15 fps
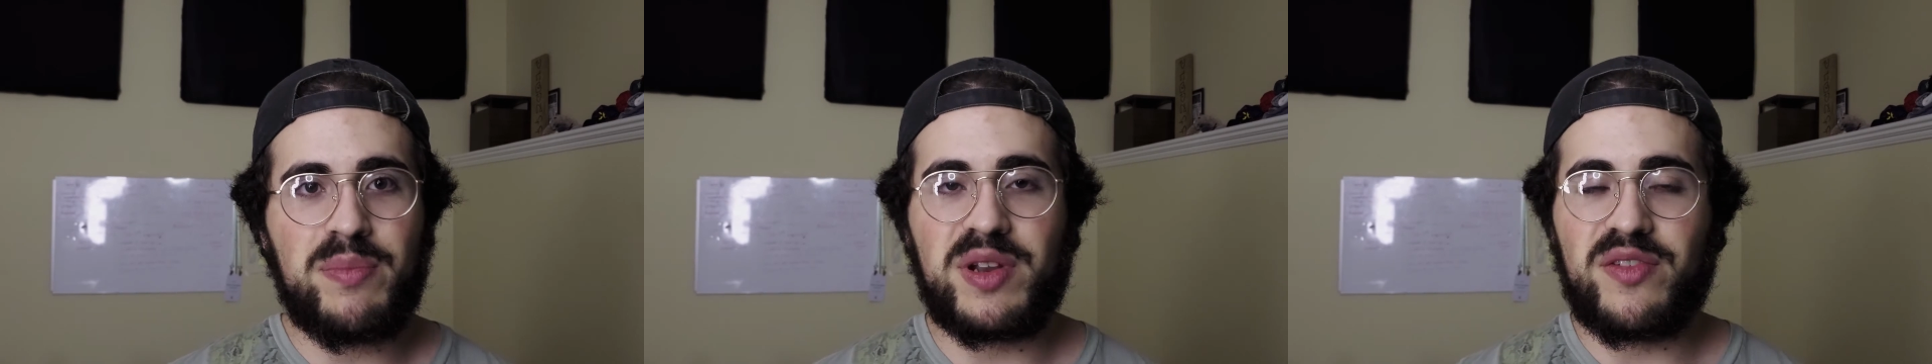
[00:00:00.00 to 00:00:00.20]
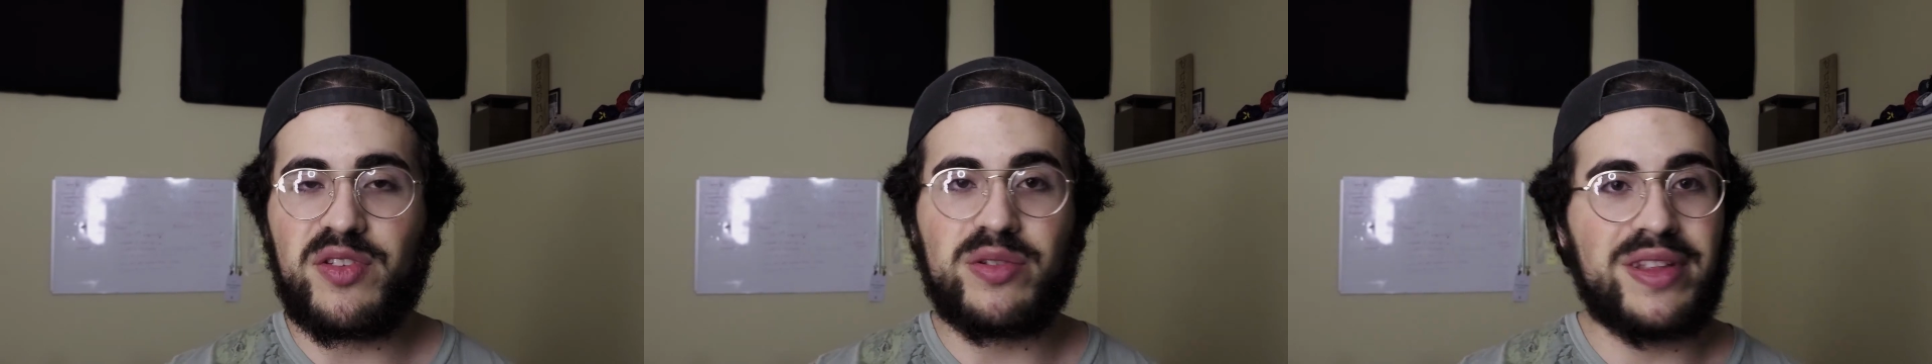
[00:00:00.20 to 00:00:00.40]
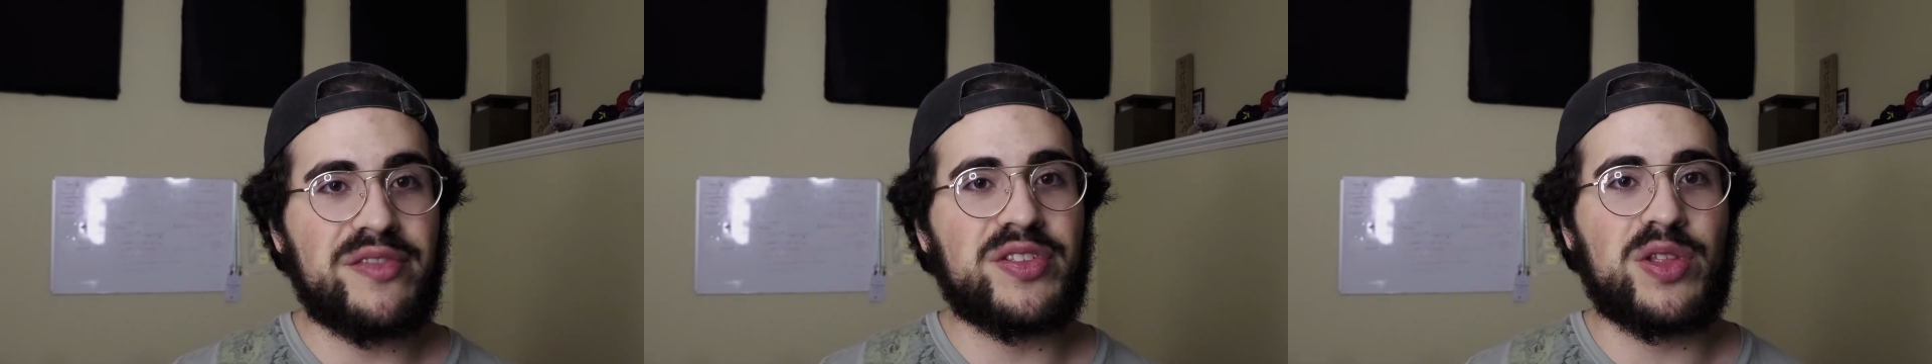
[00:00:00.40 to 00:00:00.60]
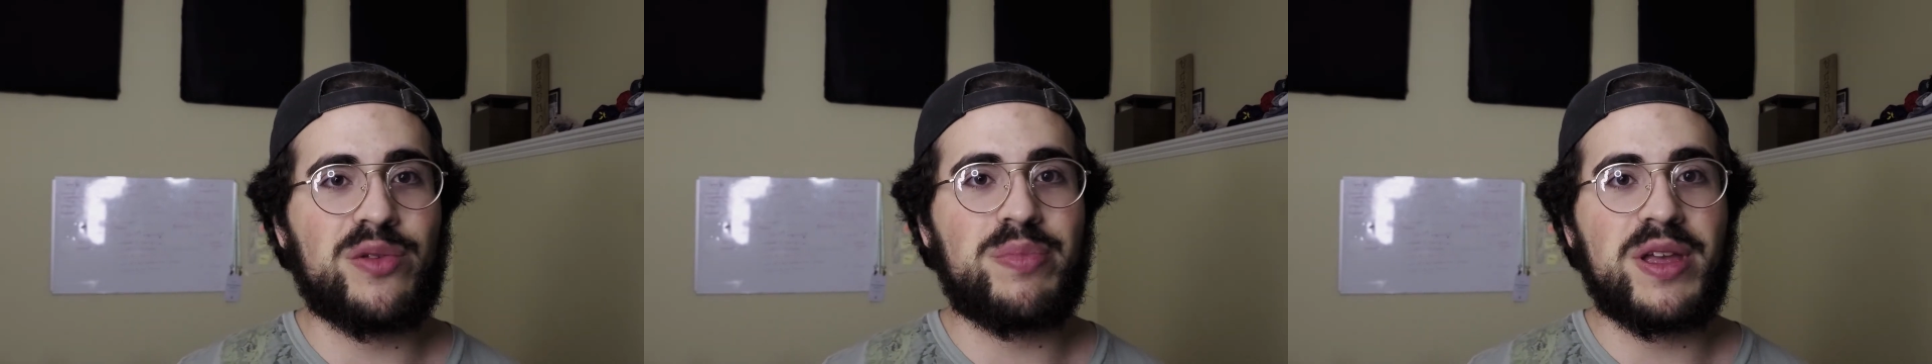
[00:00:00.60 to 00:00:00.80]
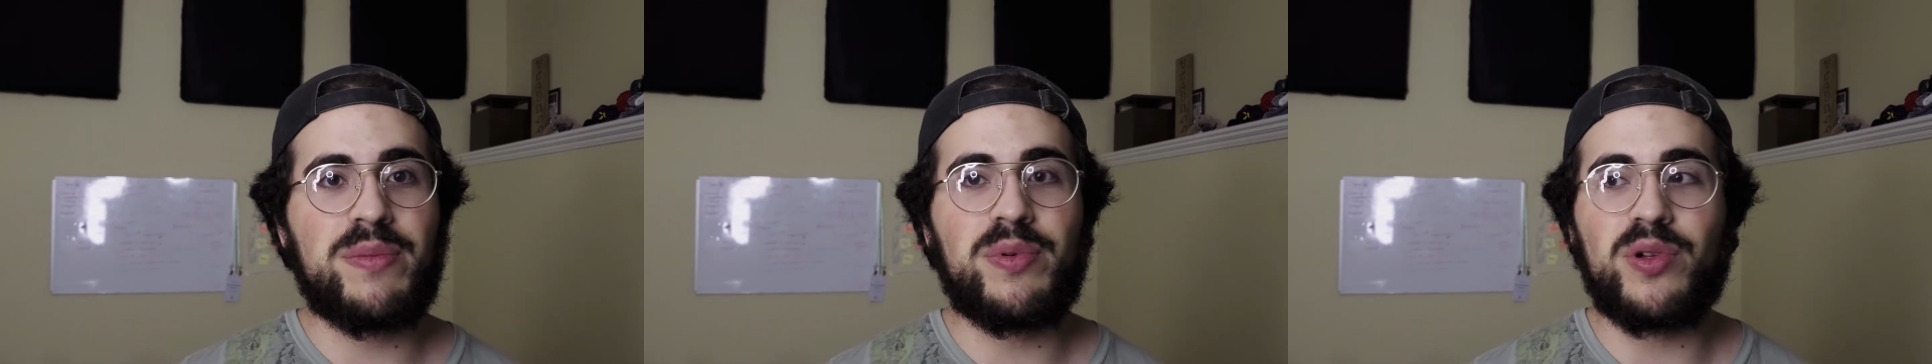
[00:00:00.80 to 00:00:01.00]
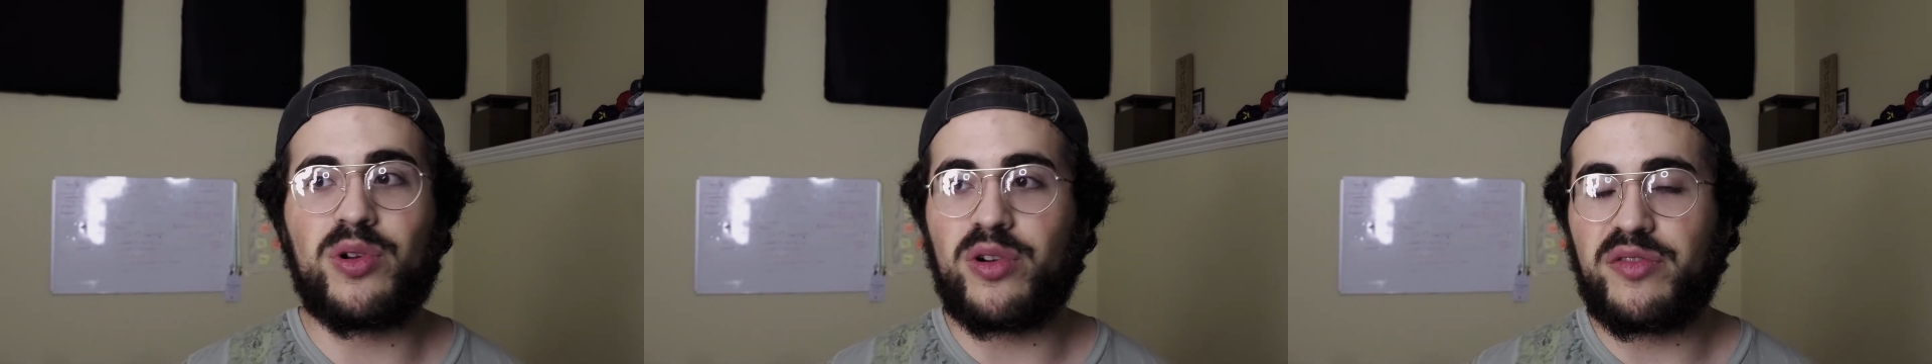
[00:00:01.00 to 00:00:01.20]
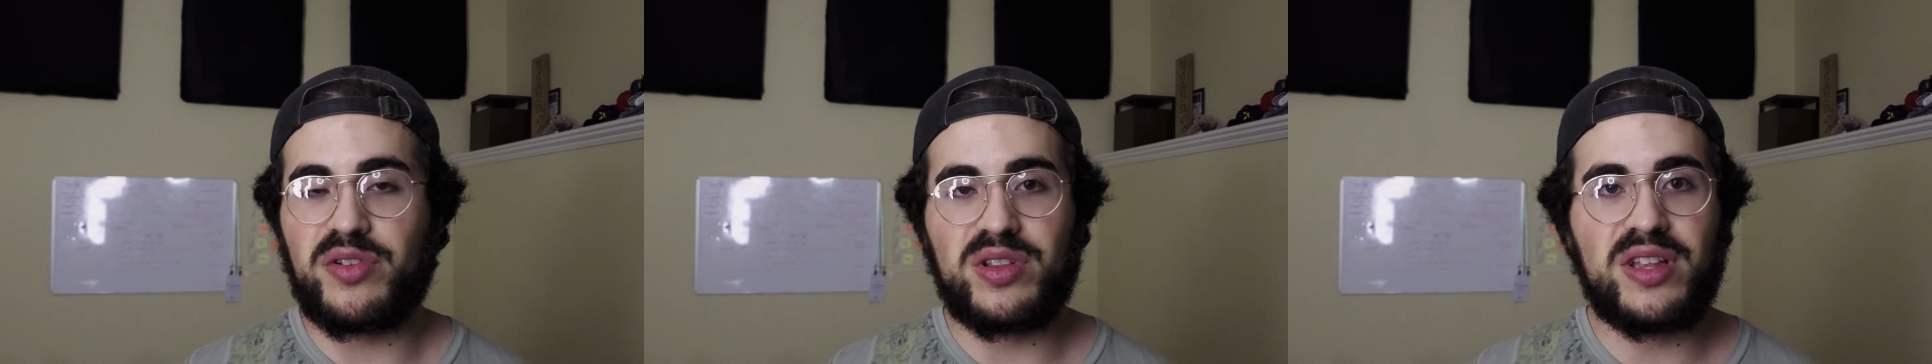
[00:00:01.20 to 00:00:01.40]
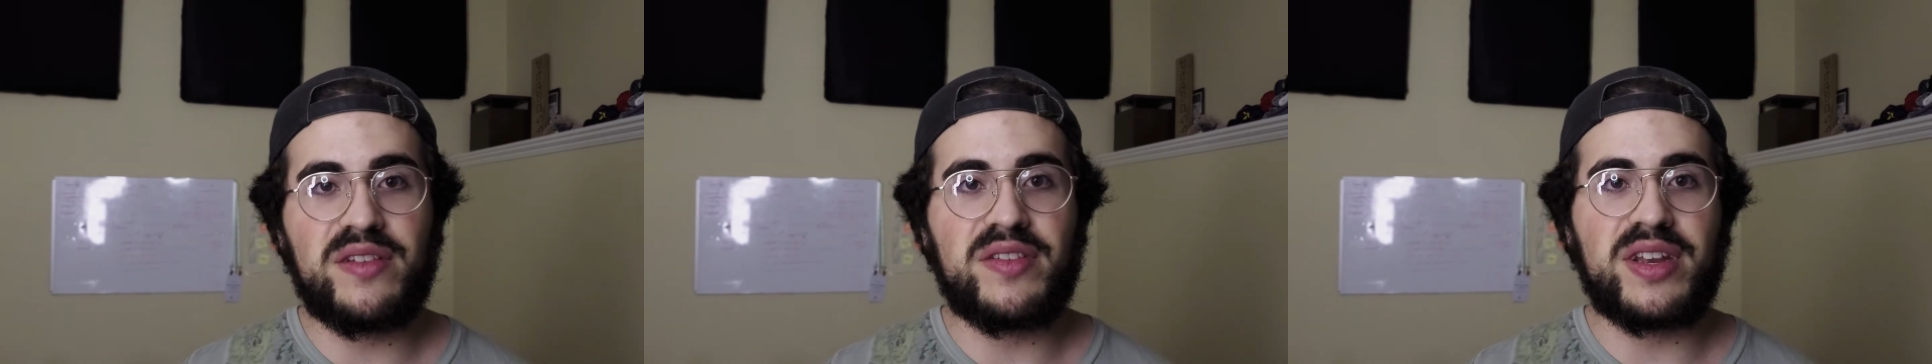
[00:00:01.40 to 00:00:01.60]
But if you live with other people, or if you
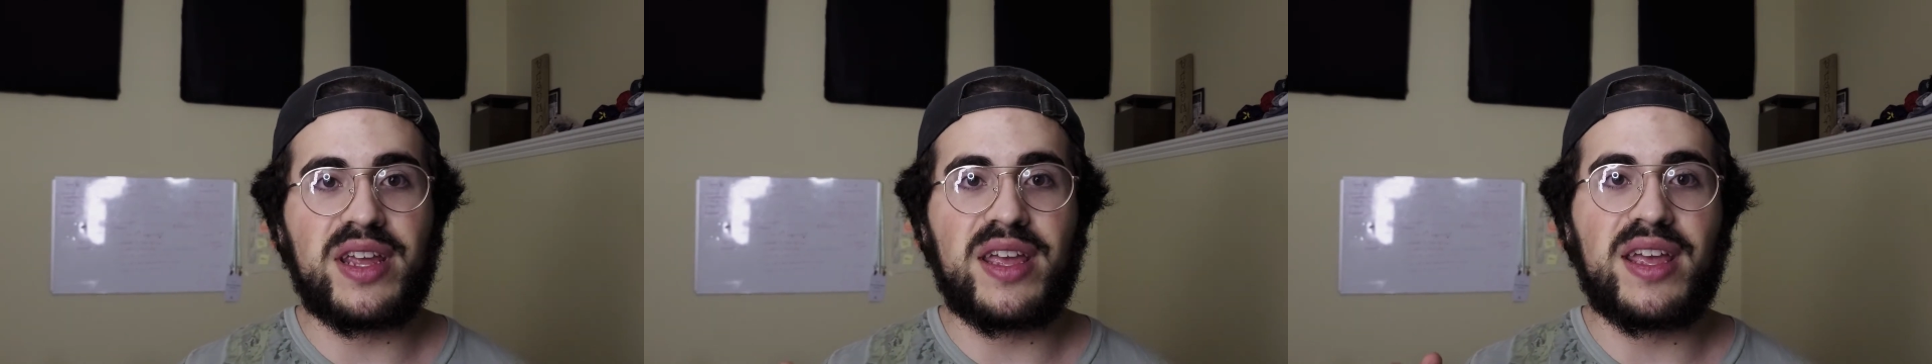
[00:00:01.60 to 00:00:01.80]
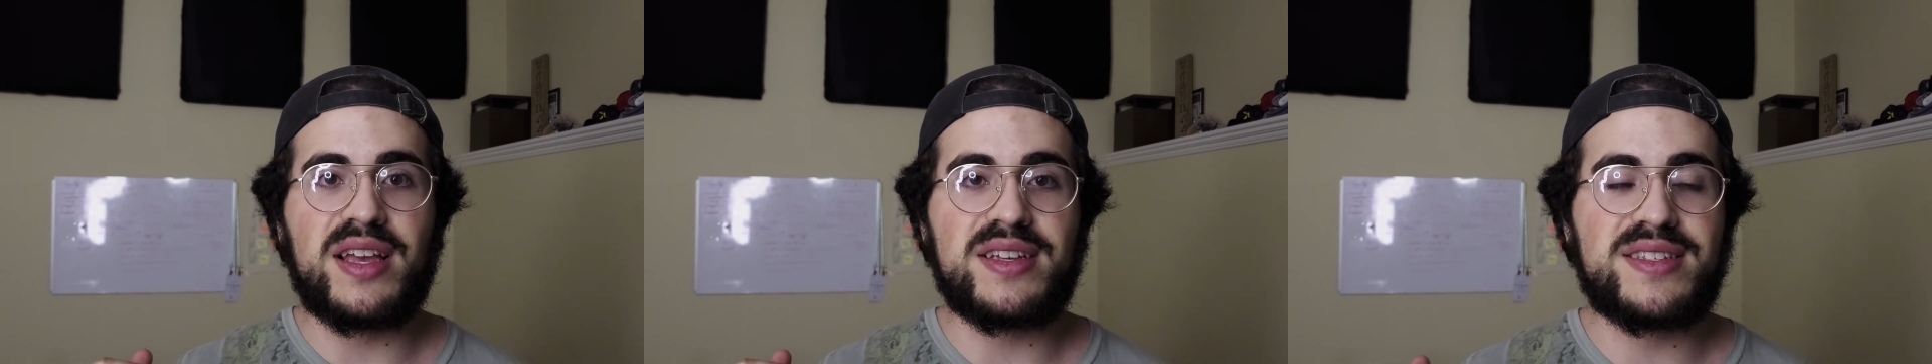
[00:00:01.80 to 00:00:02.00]
live in a